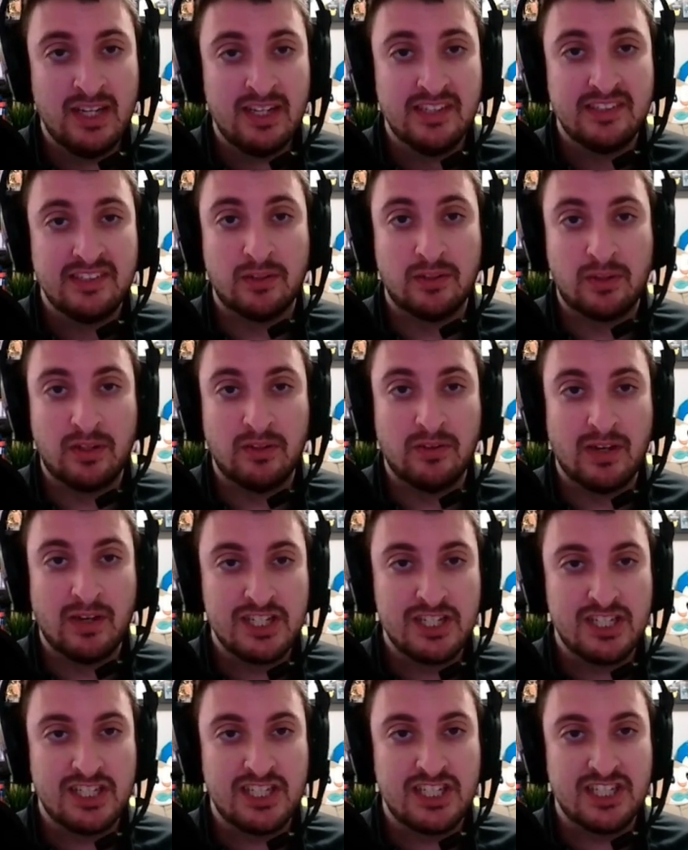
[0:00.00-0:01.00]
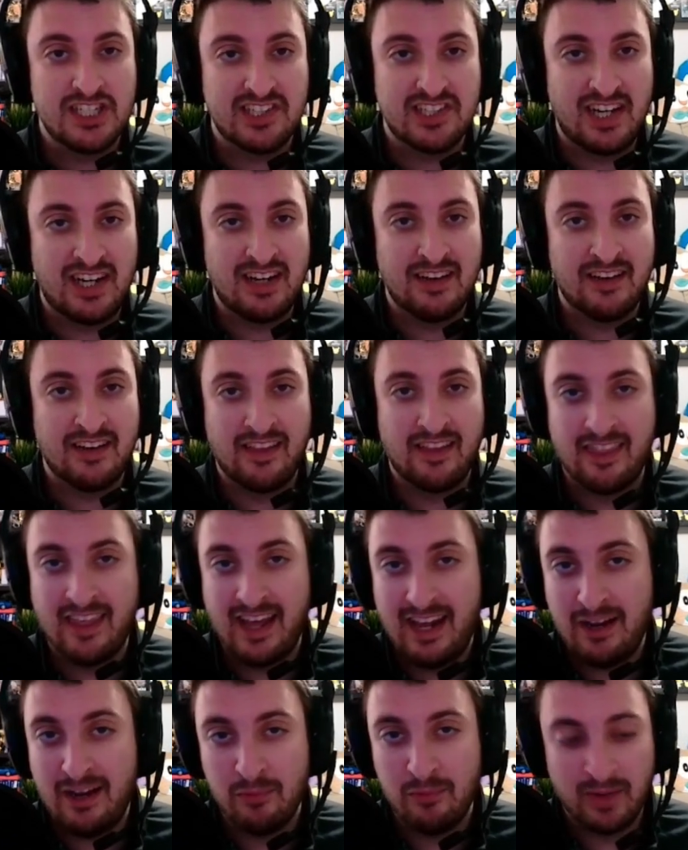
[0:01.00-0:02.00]
So congratulations on
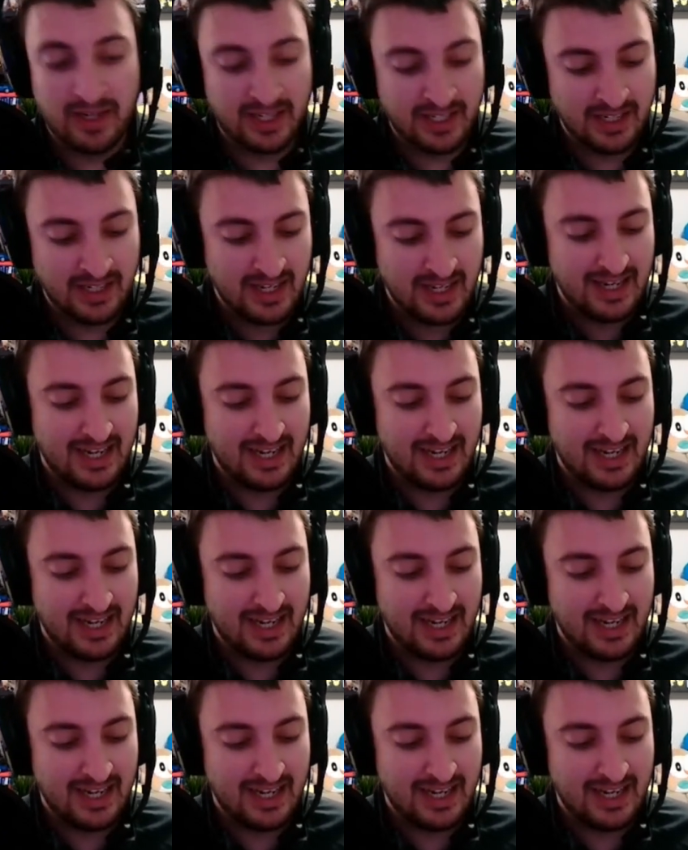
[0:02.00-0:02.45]
that win.